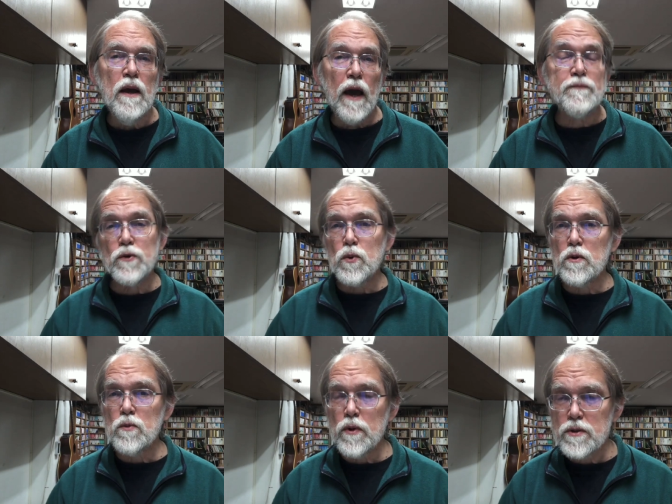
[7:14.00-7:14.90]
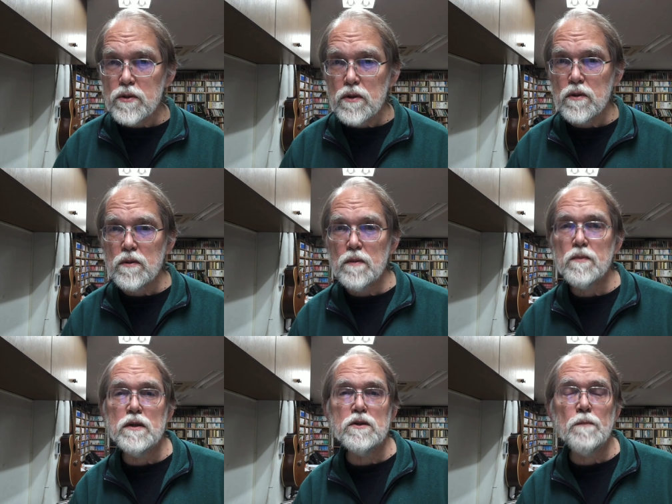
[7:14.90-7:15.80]
After World War II,
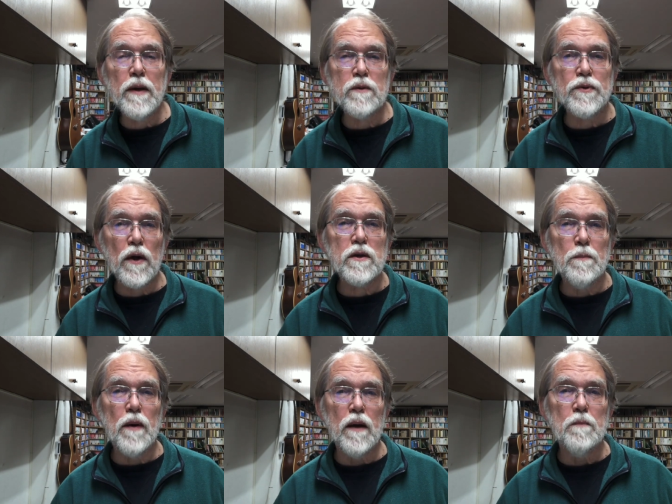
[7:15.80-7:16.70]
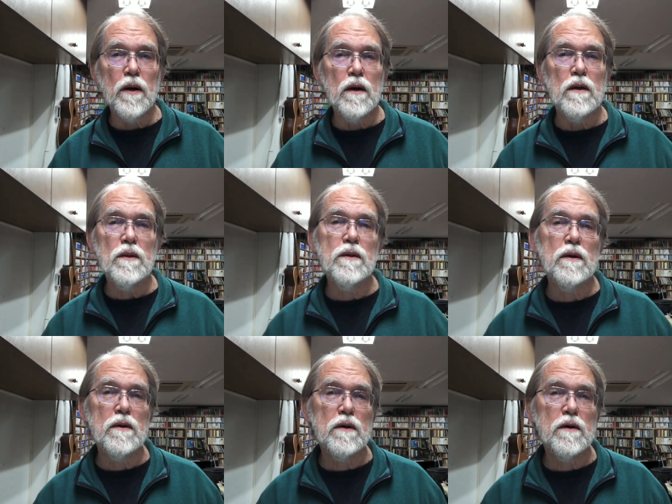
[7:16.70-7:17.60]
when Japan was occupied by
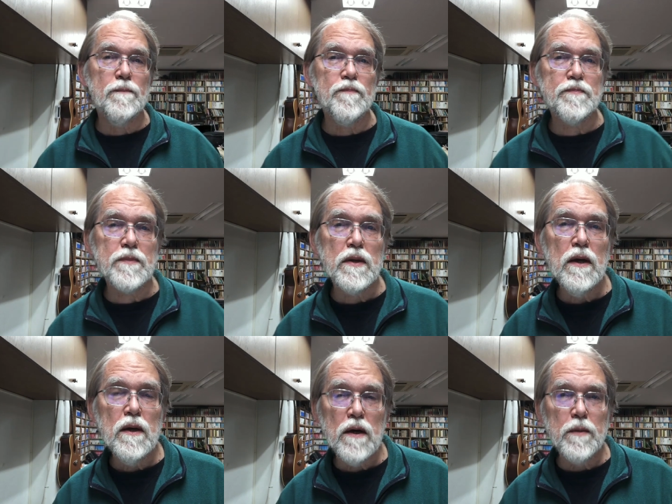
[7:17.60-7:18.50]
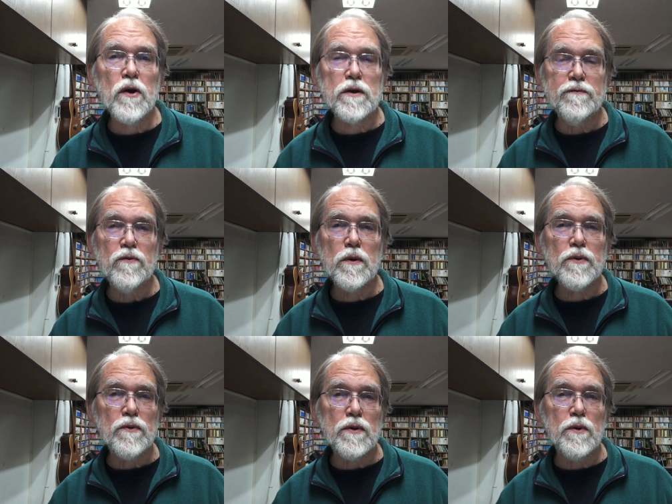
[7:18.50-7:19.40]
the American
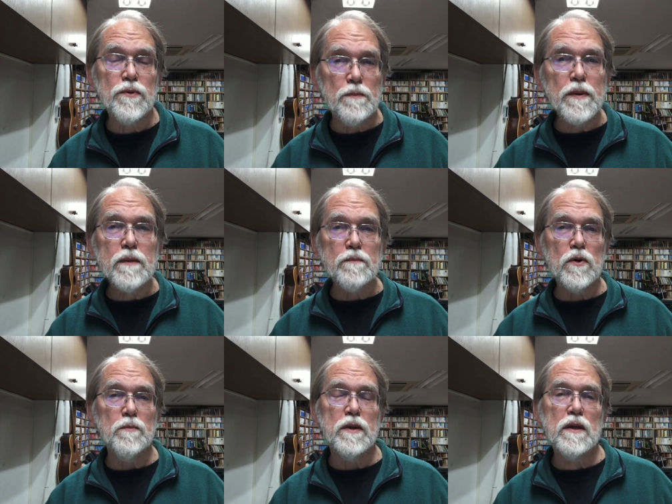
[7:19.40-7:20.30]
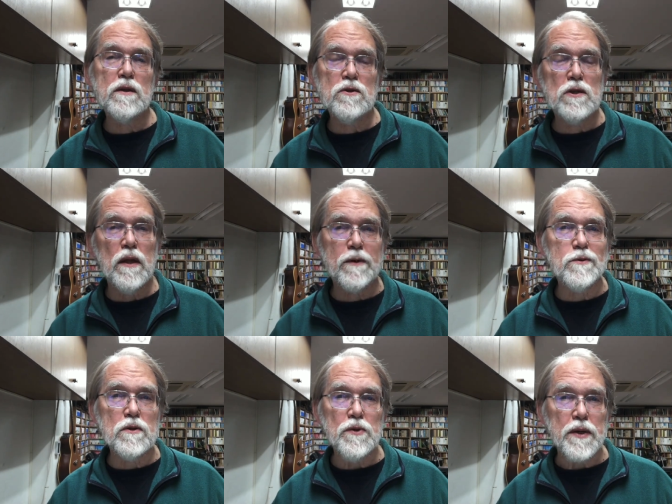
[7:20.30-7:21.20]
forces, there was a big boom in English
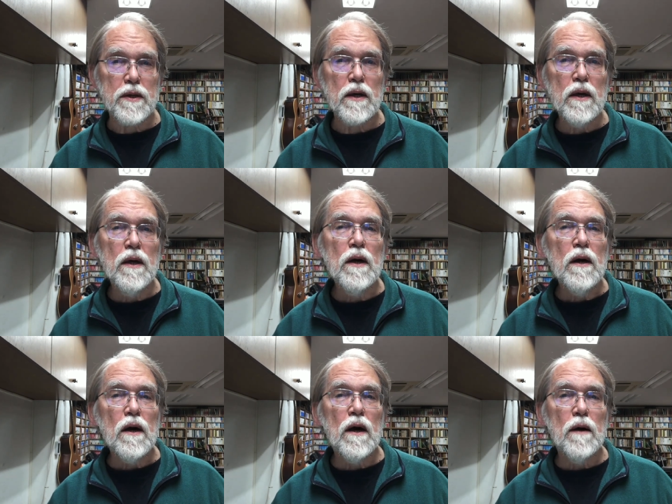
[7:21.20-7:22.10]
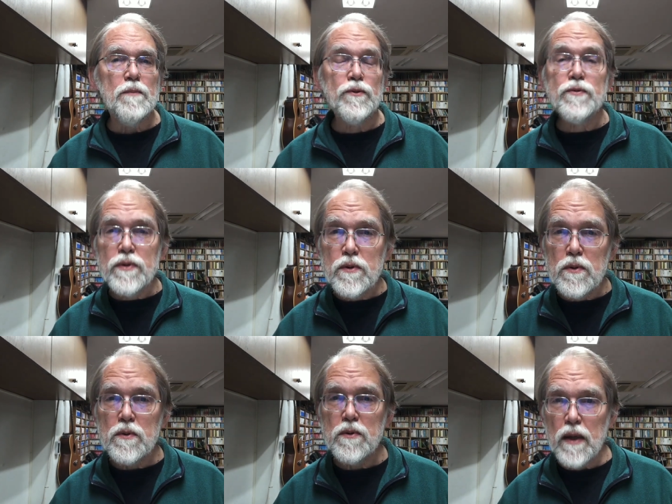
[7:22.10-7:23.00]
language learning
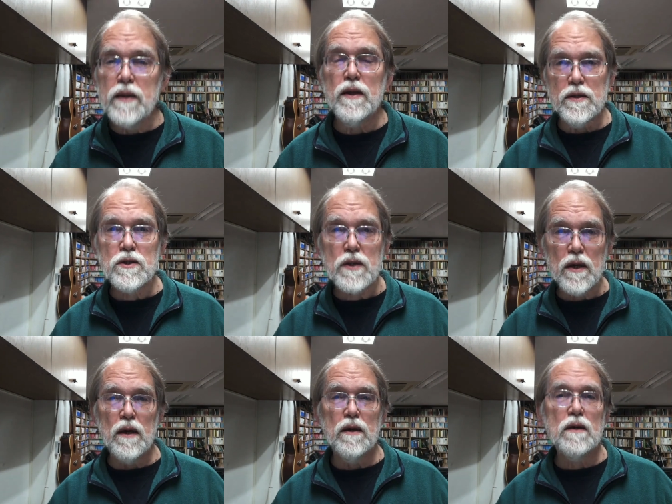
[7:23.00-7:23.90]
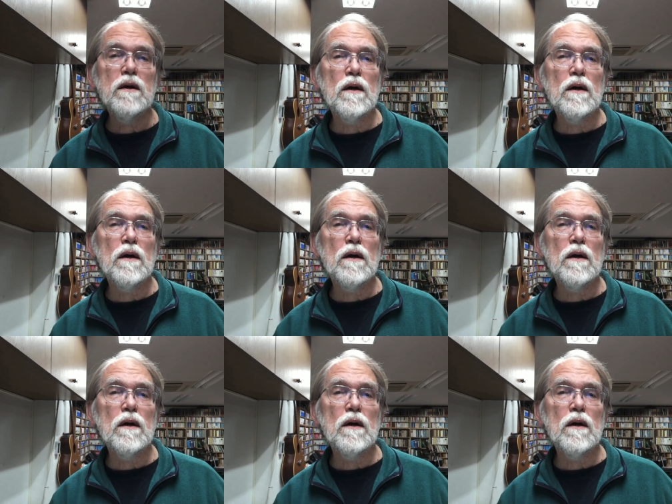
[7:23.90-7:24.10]
through NHK